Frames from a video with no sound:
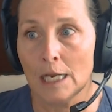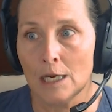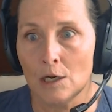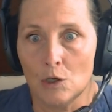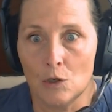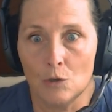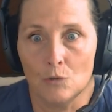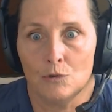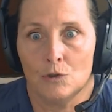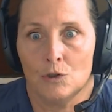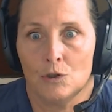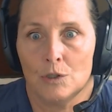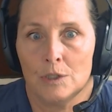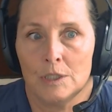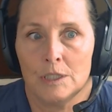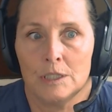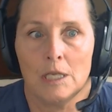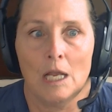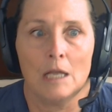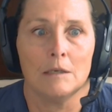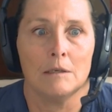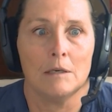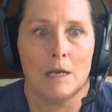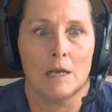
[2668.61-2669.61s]
like your
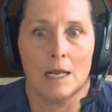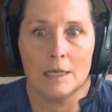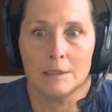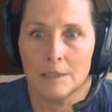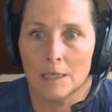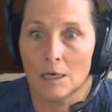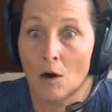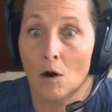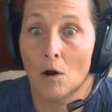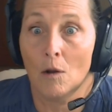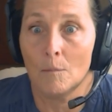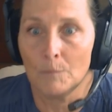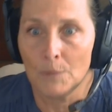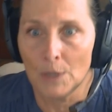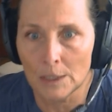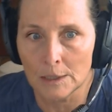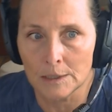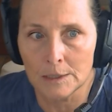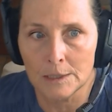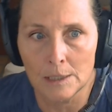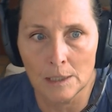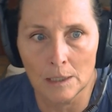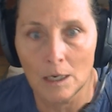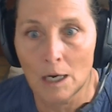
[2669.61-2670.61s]
son has a
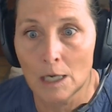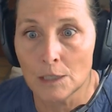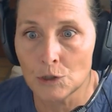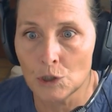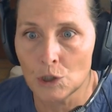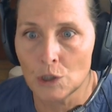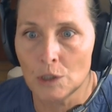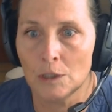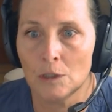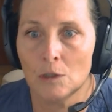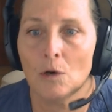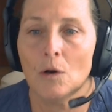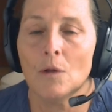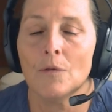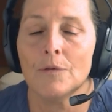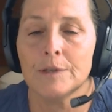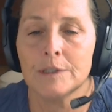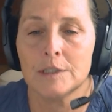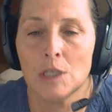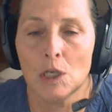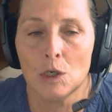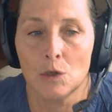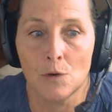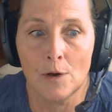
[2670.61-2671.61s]
complex concussion and all
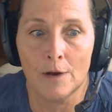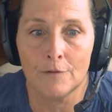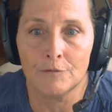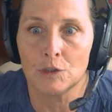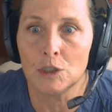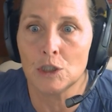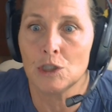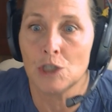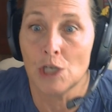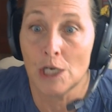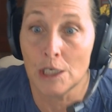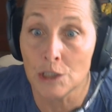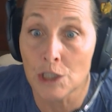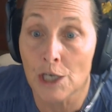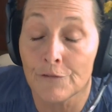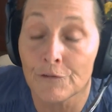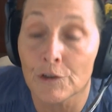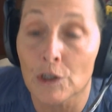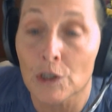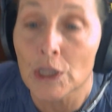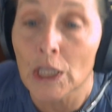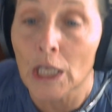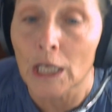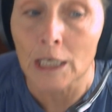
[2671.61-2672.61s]
of a sudden you have to change
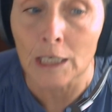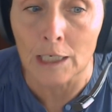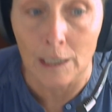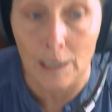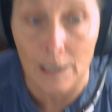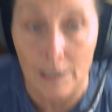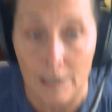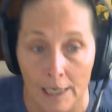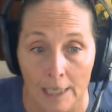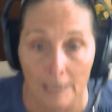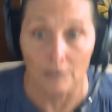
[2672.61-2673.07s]
everything and